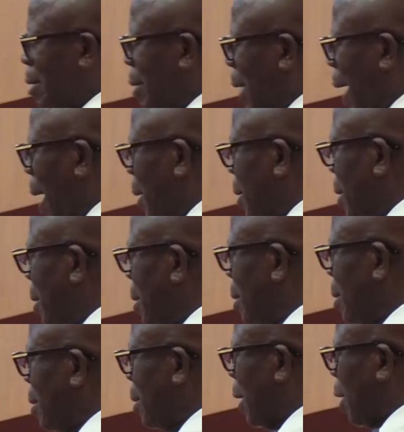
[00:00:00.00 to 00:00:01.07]

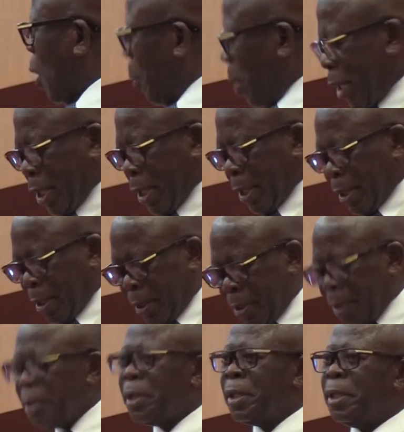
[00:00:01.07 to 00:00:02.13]
that the committee
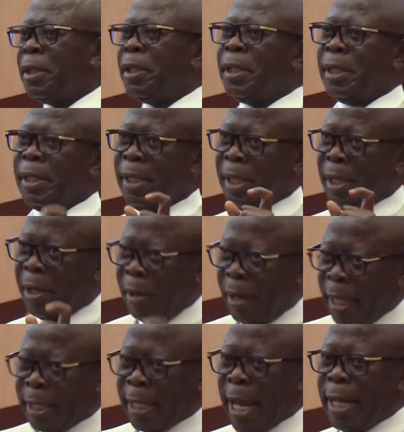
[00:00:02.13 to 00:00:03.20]

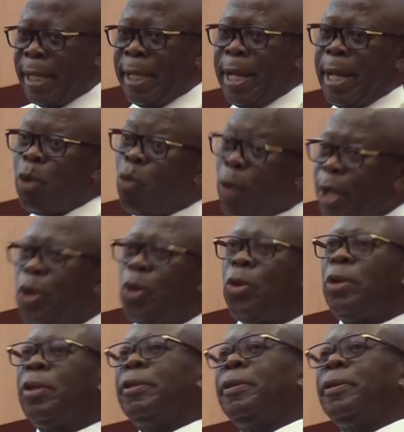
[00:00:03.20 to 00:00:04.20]
created a window.